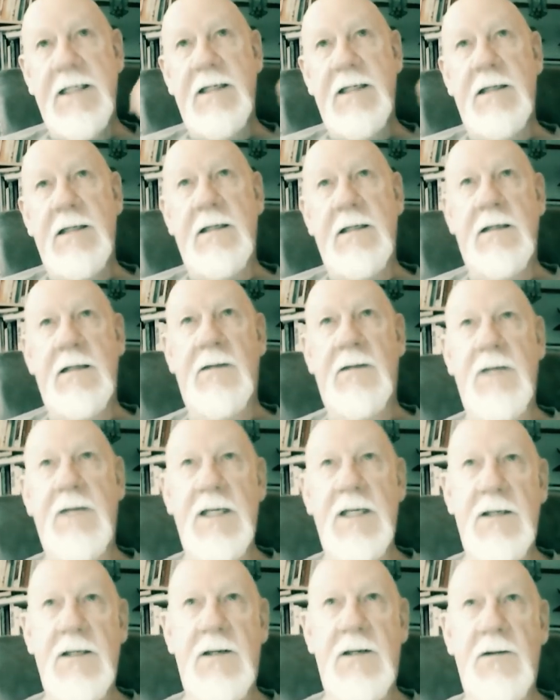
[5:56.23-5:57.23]
So
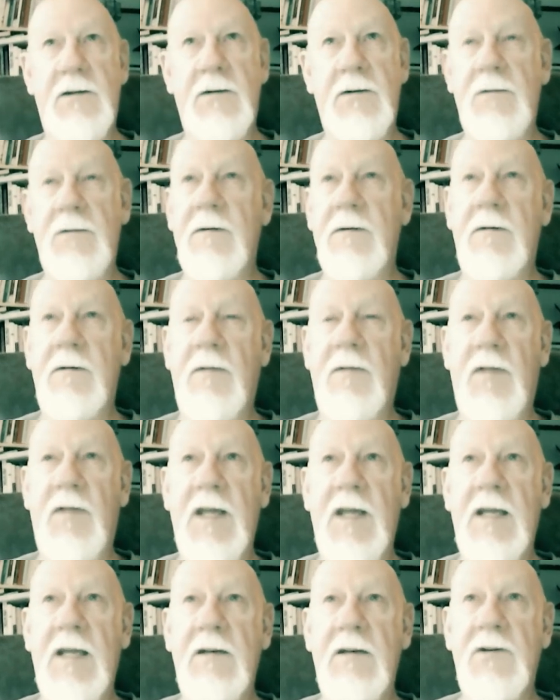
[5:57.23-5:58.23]
these two
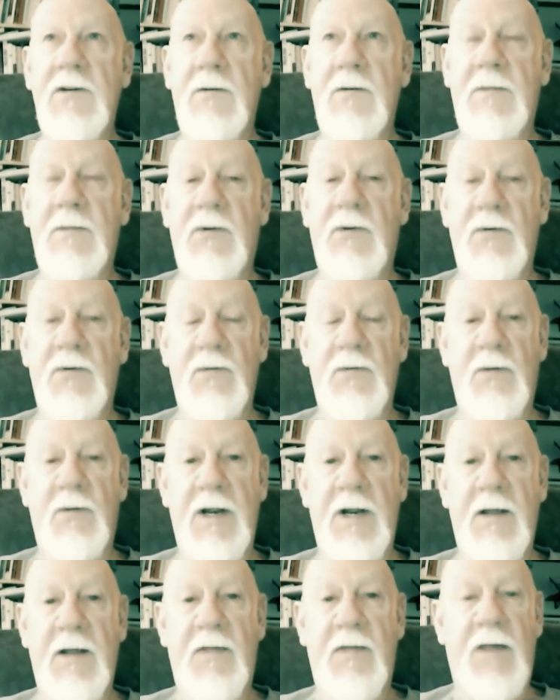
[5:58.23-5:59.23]
things you're born
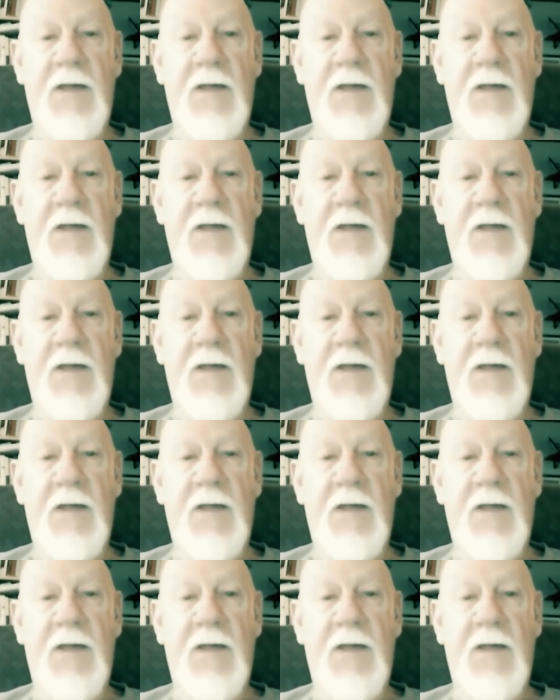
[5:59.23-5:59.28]
with.